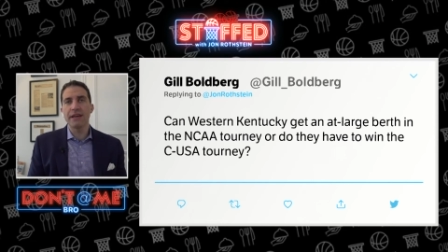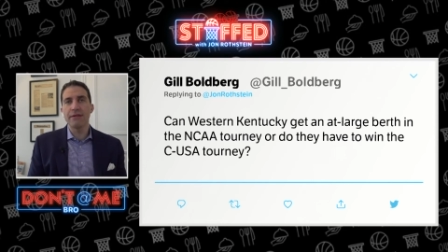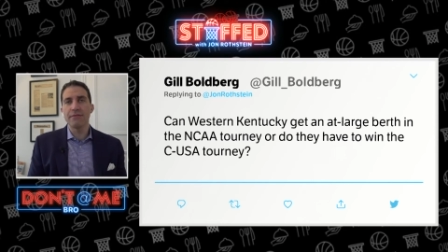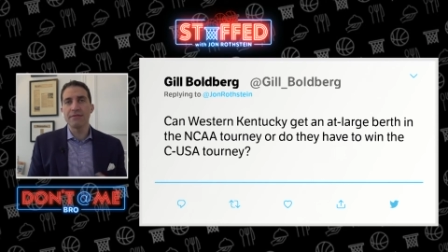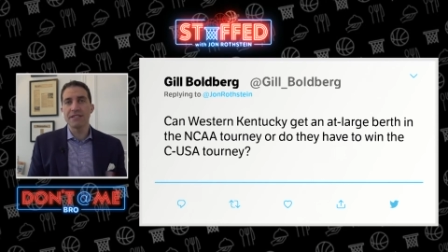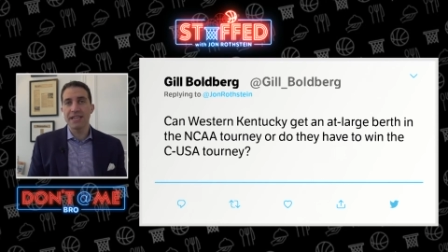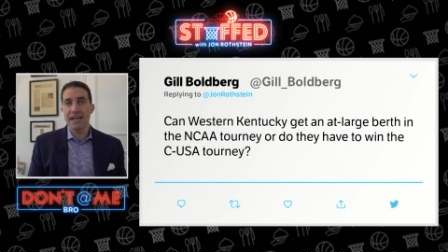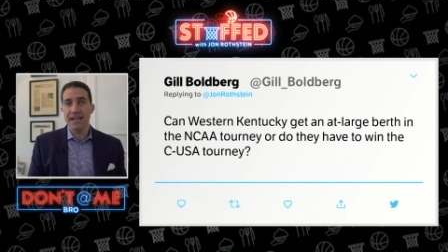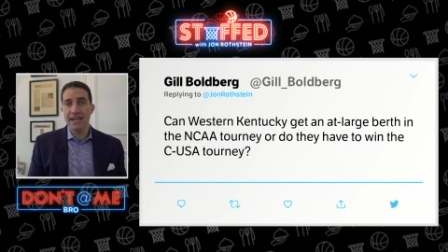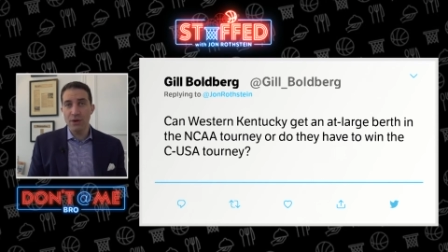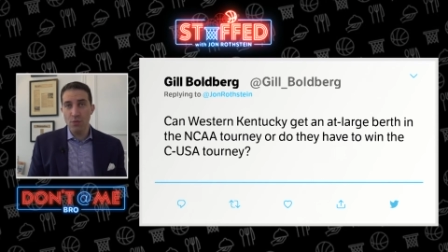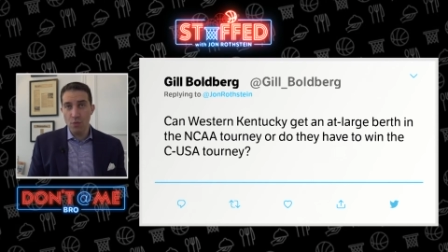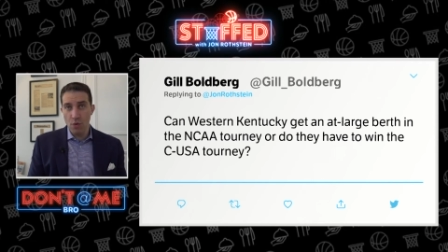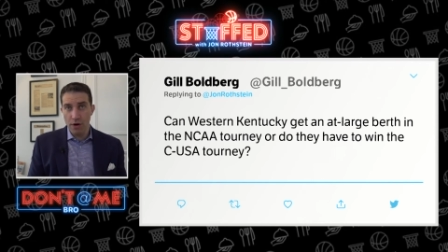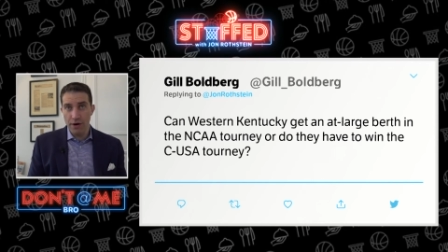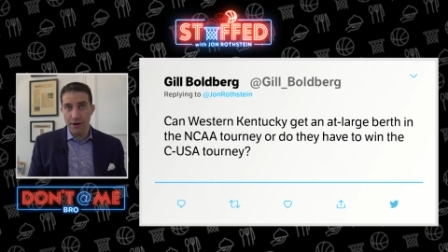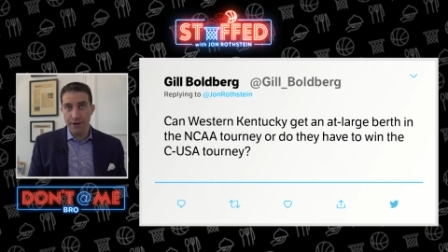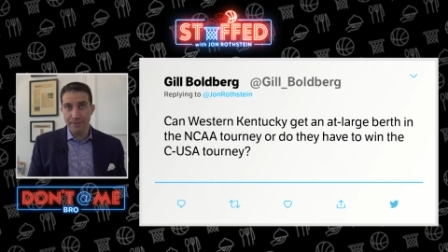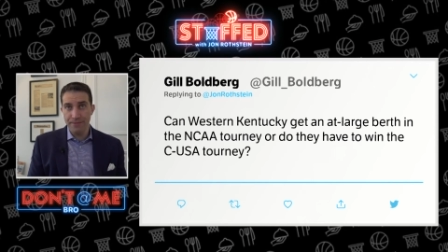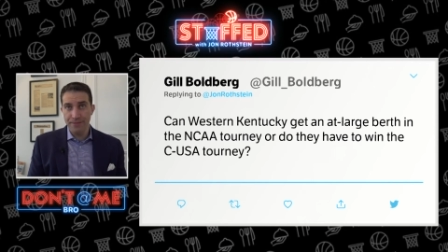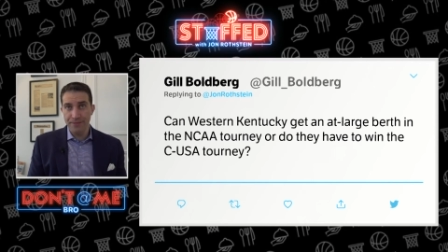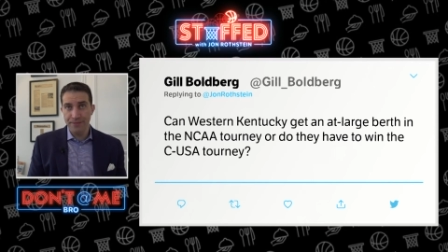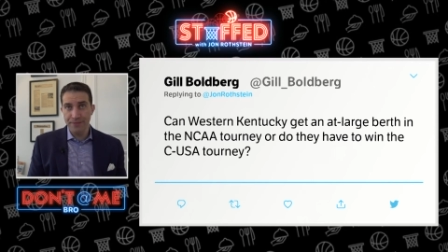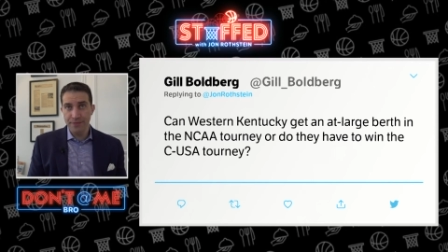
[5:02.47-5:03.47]
was
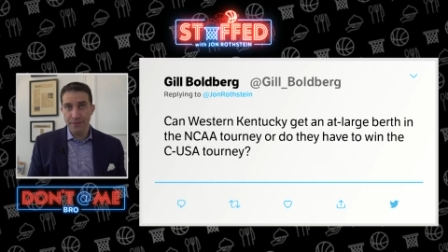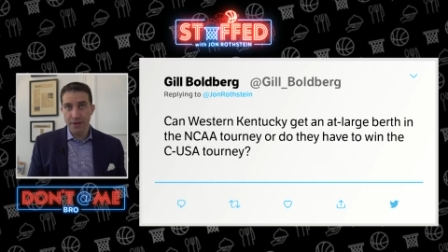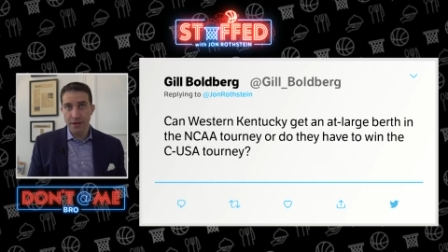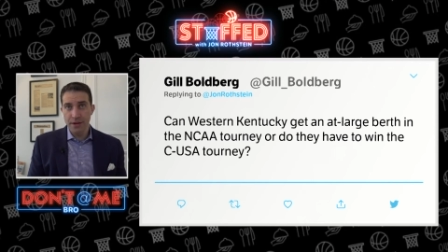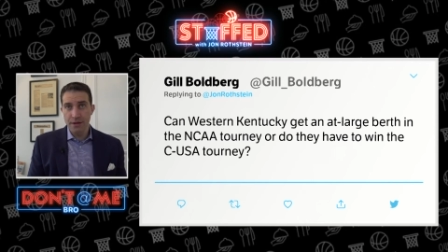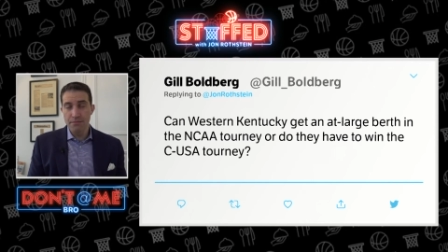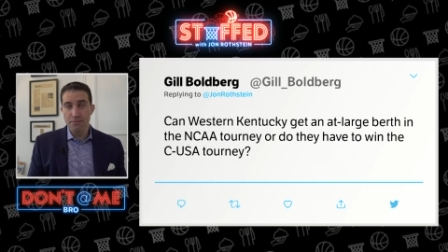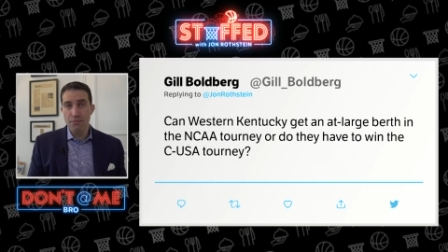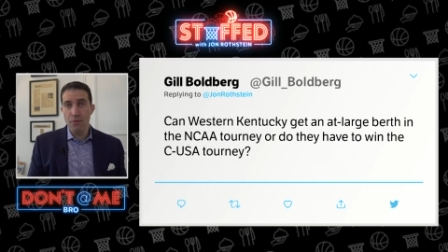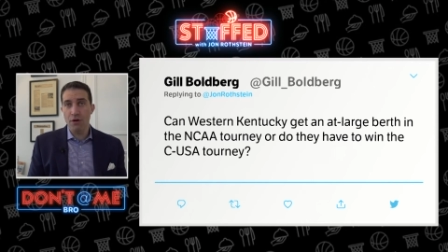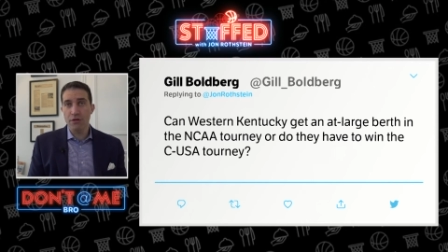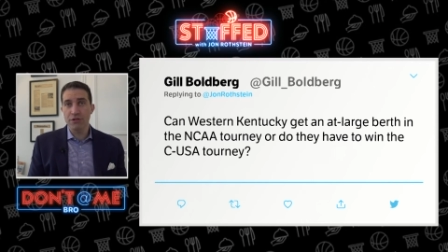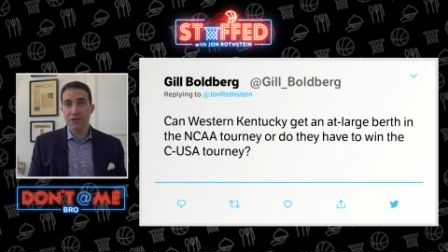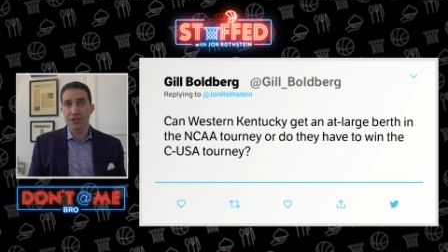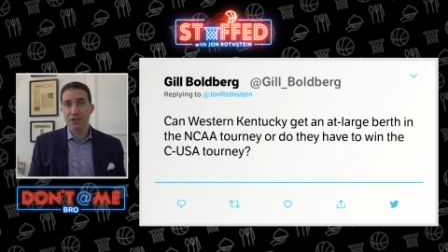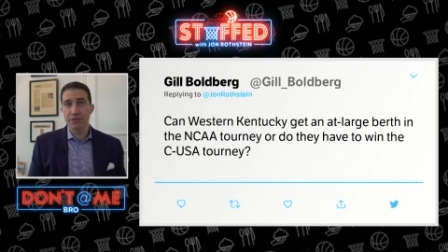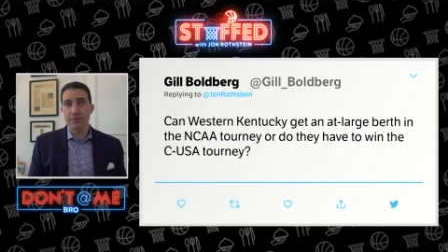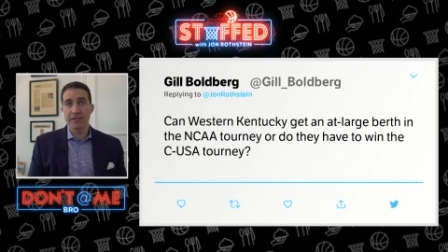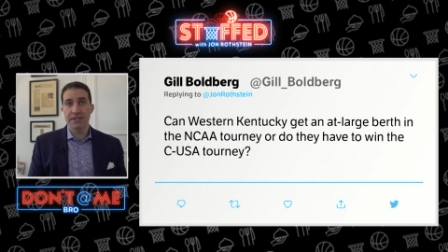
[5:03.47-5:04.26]
81, Marshall with